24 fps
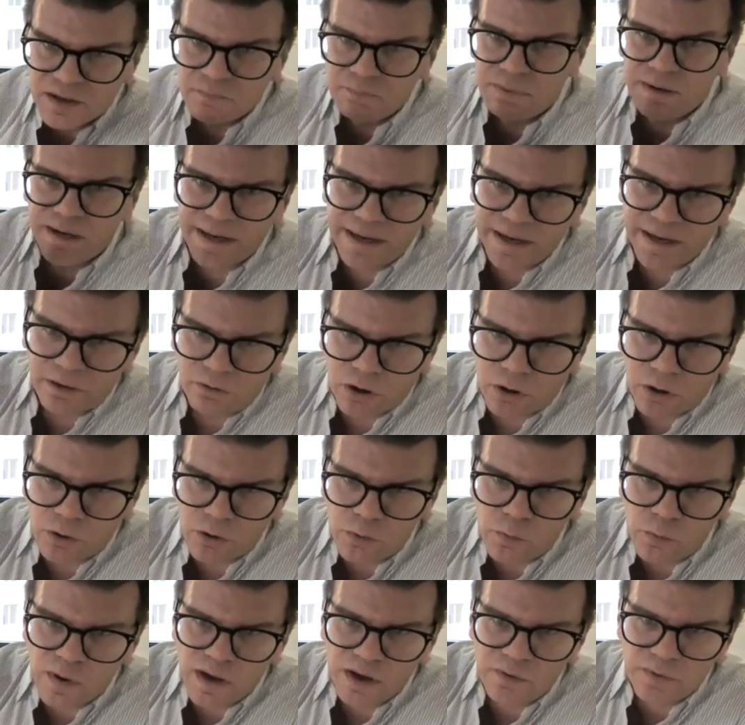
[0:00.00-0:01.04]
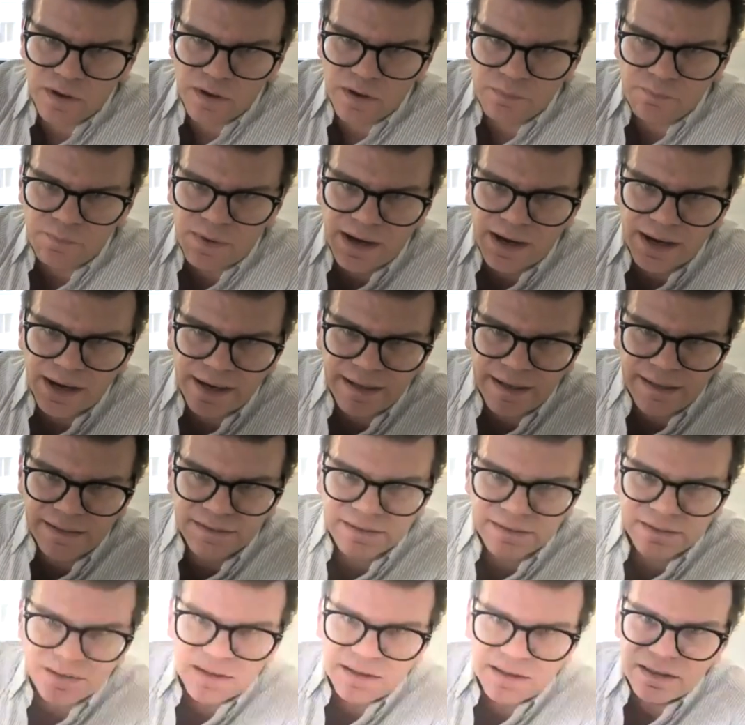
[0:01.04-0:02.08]
play a role where we might
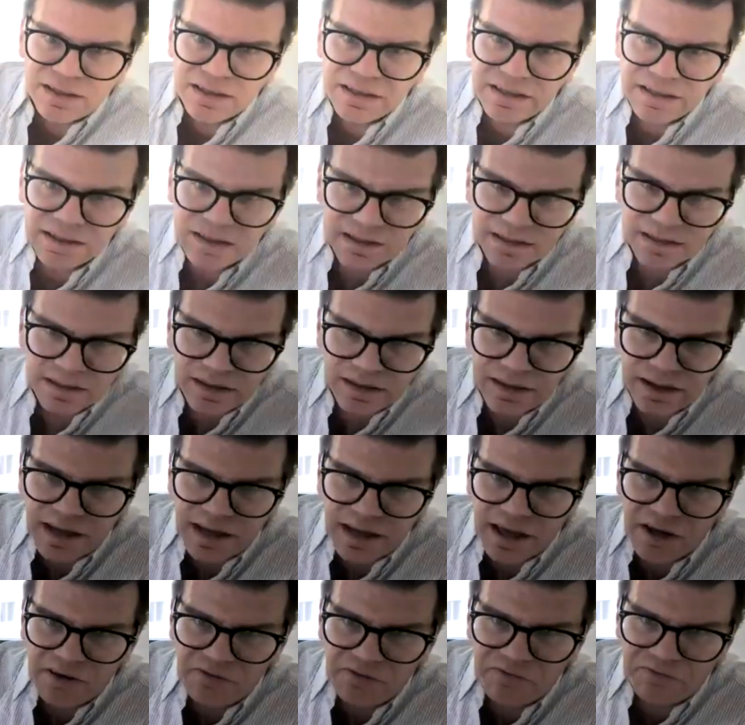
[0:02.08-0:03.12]
have